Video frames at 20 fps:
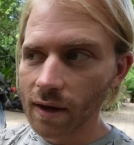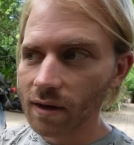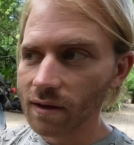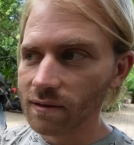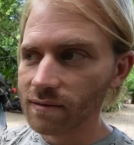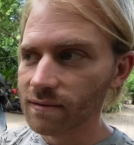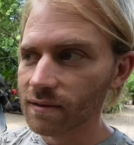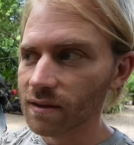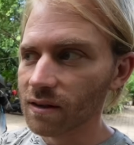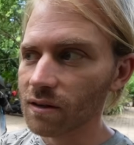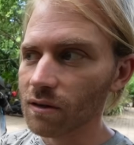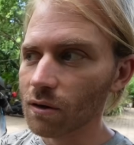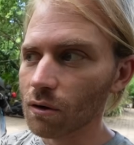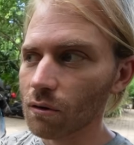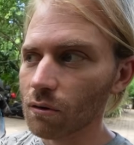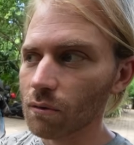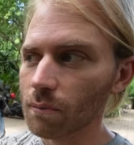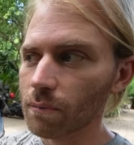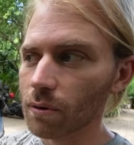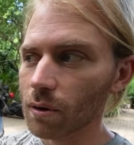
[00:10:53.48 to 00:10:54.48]
and I still
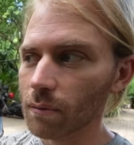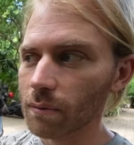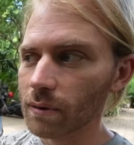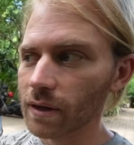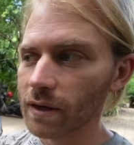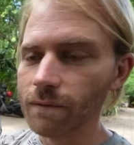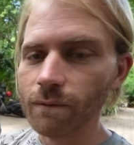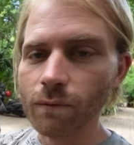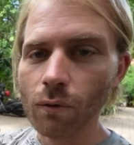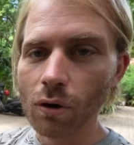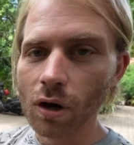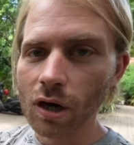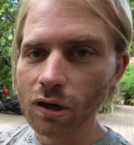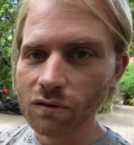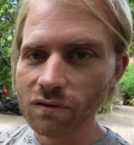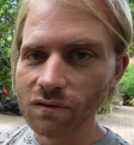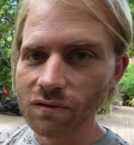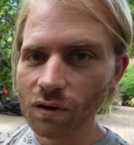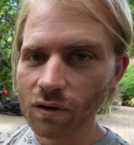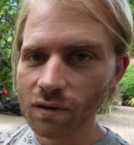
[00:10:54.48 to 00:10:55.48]
know probably four
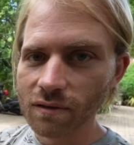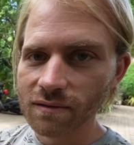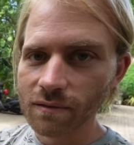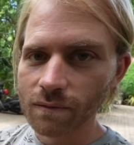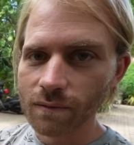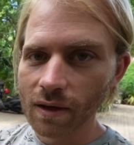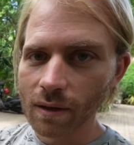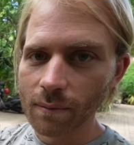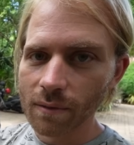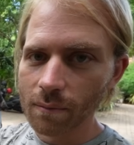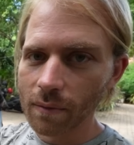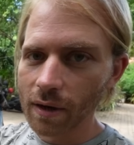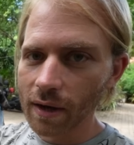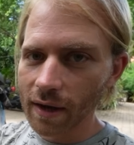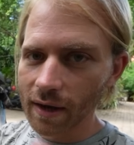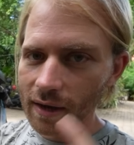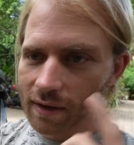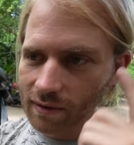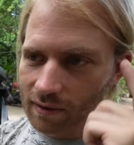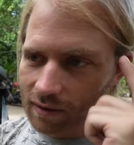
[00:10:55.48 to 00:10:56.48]
hundred songs of them in my
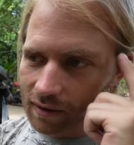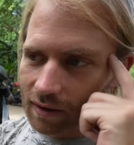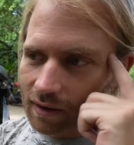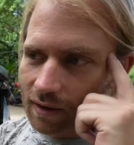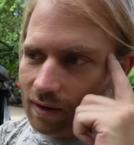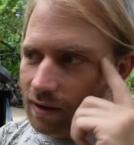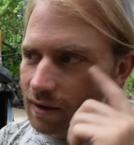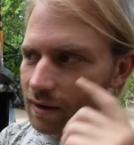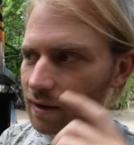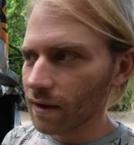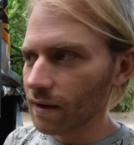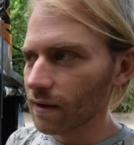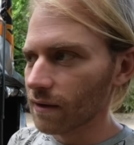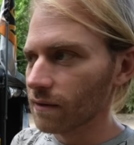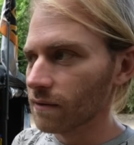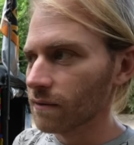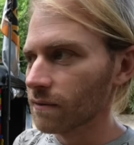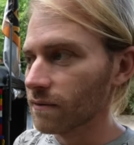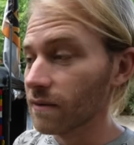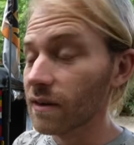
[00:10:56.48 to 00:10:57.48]
head.
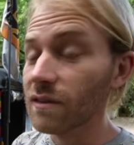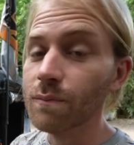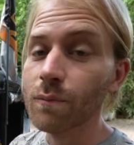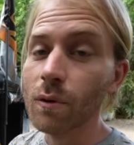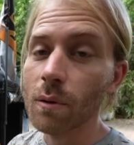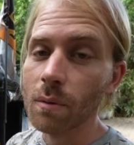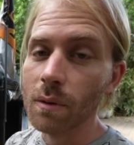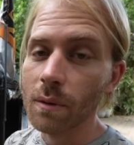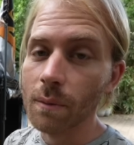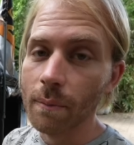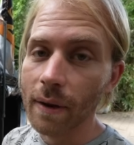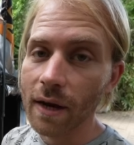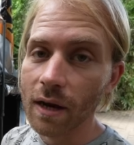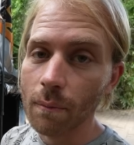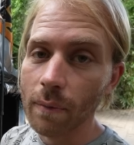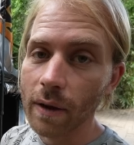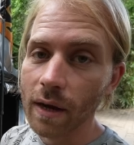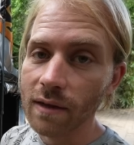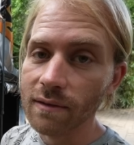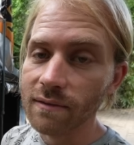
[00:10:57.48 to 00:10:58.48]
Uh, there's probably better
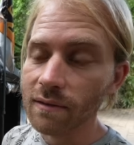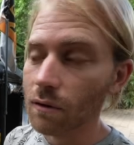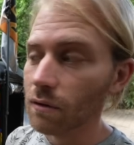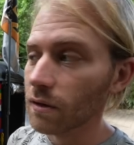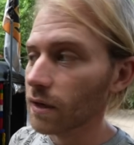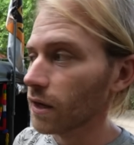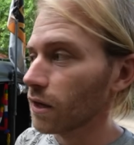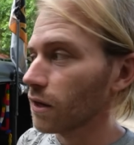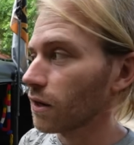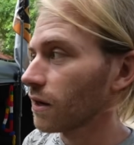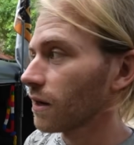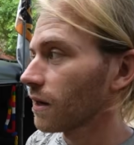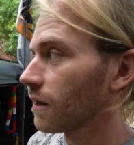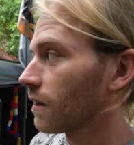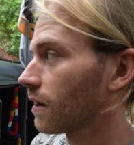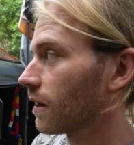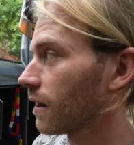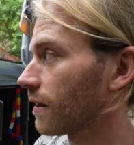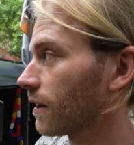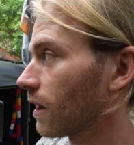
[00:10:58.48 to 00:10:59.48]
bands out there
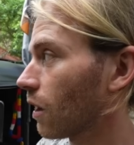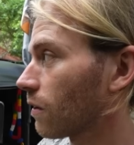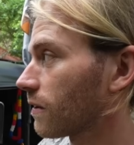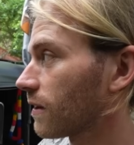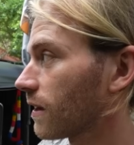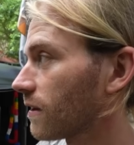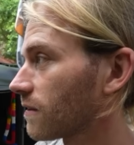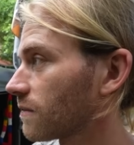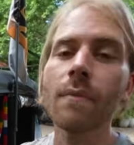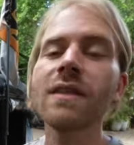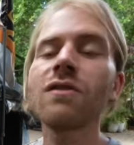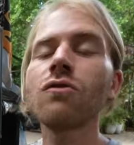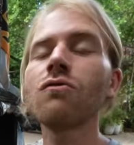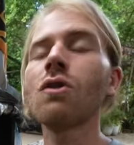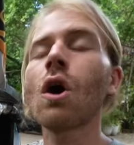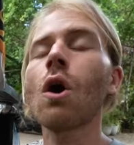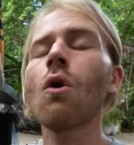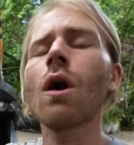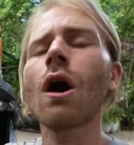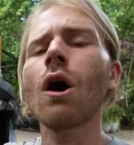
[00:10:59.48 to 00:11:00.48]
nowadays, but you know